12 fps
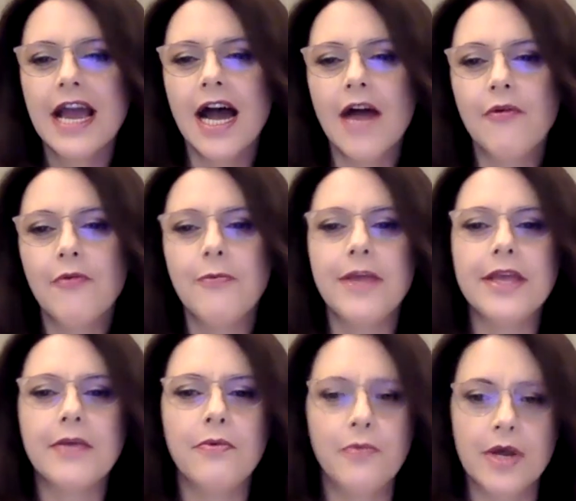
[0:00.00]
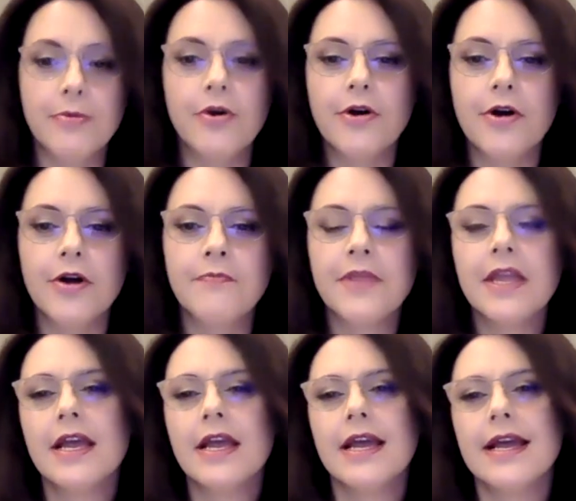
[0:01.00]
I will pick you one more,
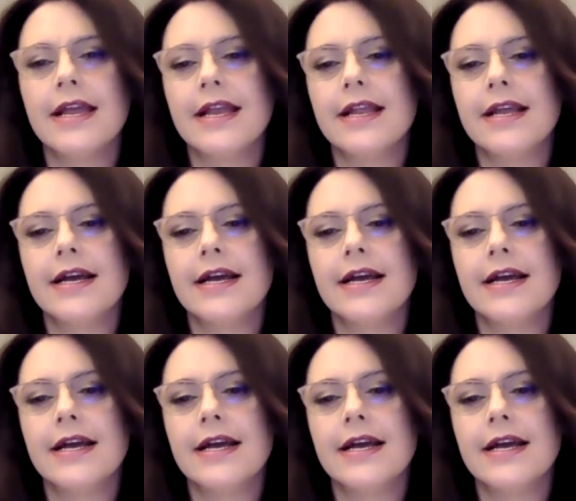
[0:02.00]
and sure.